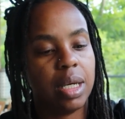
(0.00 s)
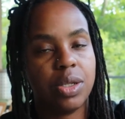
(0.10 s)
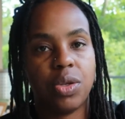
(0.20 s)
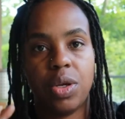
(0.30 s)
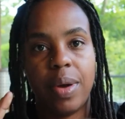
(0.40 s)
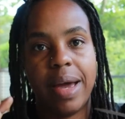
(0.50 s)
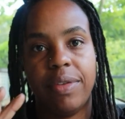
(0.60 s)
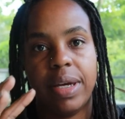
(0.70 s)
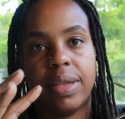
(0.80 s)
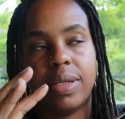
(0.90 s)
so that you have
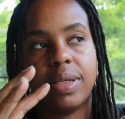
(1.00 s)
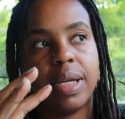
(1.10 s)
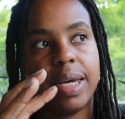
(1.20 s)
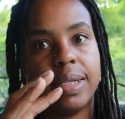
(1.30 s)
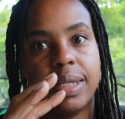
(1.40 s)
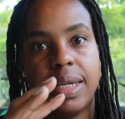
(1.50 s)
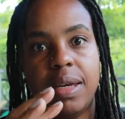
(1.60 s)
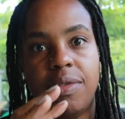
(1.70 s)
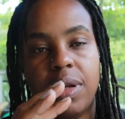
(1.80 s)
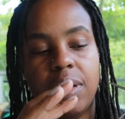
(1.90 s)
like this nice
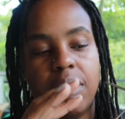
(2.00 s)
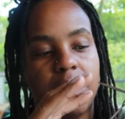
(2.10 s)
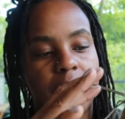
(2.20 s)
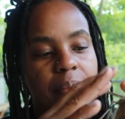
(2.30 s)
even